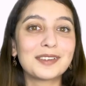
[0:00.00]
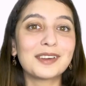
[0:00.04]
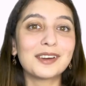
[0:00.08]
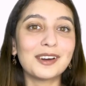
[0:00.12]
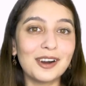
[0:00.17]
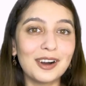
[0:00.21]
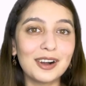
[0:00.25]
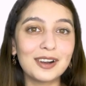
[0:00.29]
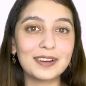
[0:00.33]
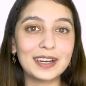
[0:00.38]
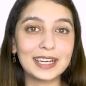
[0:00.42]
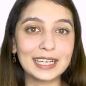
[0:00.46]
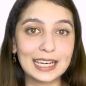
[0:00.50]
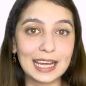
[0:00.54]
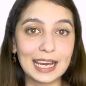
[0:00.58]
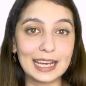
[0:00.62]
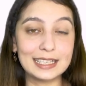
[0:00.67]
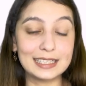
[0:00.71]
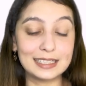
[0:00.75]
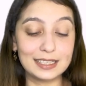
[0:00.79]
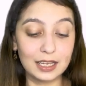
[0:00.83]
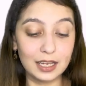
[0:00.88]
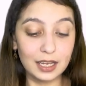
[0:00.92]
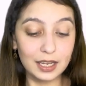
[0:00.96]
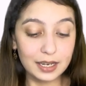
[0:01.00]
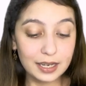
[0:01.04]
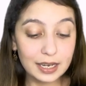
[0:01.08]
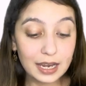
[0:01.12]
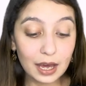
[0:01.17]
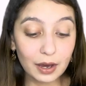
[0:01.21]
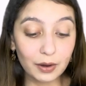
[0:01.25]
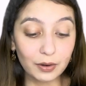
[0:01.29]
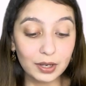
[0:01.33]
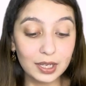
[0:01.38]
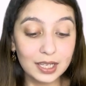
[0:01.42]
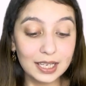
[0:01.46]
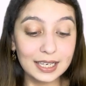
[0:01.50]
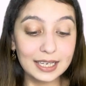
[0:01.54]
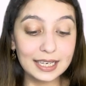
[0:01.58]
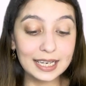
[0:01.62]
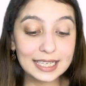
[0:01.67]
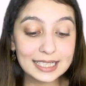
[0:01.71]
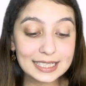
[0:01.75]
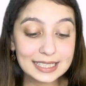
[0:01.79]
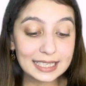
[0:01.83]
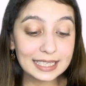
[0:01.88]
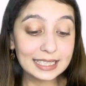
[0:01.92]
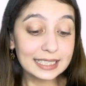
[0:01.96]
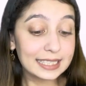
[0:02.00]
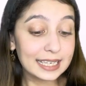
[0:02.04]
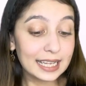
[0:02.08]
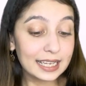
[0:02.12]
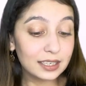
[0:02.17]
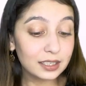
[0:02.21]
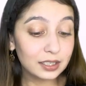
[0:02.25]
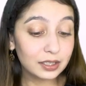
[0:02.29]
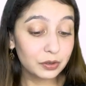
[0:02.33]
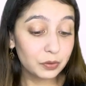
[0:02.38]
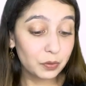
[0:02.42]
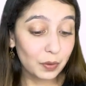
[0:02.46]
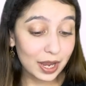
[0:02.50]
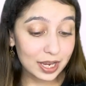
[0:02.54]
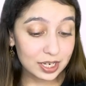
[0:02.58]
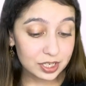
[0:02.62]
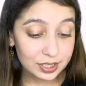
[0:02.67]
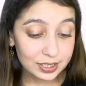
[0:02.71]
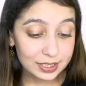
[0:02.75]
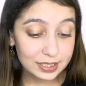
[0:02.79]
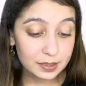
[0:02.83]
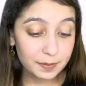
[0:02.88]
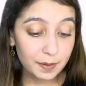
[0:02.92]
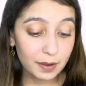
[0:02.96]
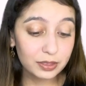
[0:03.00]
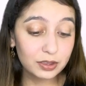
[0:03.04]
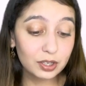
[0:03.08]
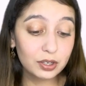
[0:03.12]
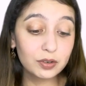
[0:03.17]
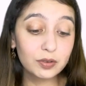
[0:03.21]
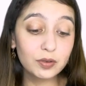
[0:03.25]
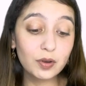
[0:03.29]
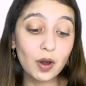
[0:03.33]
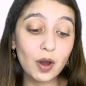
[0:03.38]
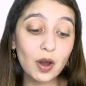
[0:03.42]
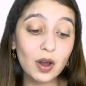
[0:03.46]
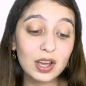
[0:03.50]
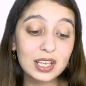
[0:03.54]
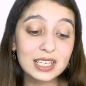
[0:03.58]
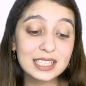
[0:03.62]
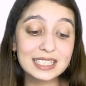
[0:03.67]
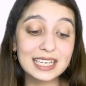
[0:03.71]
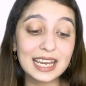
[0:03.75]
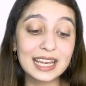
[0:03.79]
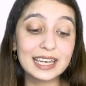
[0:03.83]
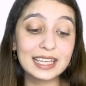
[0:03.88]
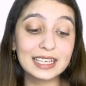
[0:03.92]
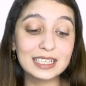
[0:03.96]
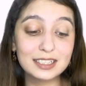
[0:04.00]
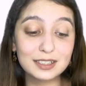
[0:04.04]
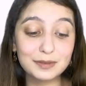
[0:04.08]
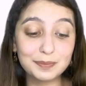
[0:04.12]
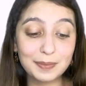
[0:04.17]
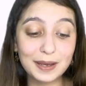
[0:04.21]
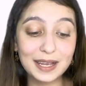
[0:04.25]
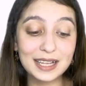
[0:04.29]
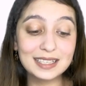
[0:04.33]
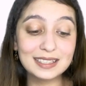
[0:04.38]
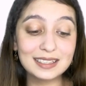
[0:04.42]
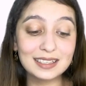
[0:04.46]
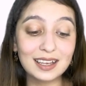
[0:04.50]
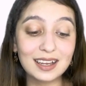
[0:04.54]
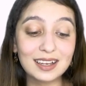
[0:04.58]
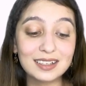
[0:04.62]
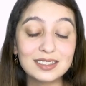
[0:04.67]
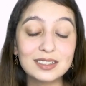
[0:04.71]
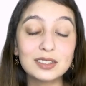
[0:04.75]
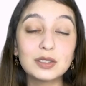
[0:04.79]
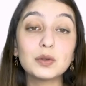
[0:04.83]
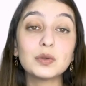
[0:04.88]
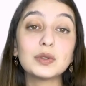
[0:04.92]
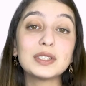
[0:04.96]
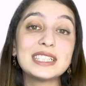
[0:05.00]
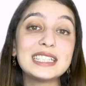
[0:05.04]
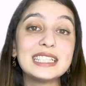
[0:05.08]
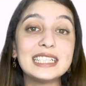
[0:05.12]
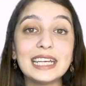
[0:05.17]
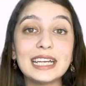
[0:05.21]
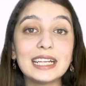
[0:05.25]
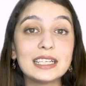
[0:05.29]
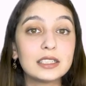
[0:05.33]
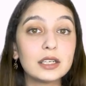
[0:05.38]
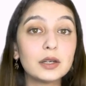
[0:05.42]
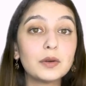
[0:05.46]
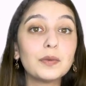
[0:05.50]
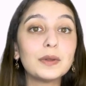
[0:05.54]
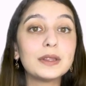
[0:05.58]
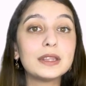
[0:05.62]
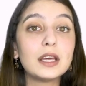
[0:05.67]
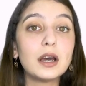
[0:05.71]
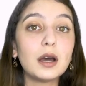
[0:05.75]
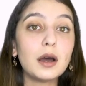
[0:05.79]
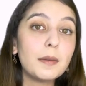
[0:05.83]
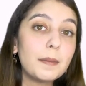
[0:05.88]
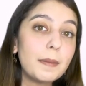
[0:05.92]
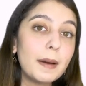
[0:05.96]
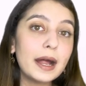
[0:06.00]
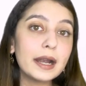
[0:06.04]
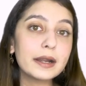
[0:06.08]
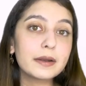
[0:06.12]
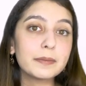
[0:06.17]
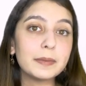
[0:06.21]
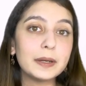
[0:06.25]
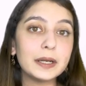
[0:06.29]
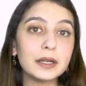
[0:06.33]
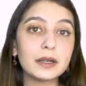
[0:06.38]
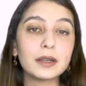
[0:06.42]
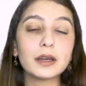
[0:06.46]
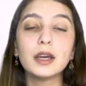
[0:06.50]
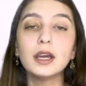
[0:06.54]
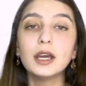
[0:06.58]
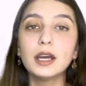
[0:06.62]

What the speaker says: Alright guys, now let's see 10 questions about the cost and expense associated with the apartment.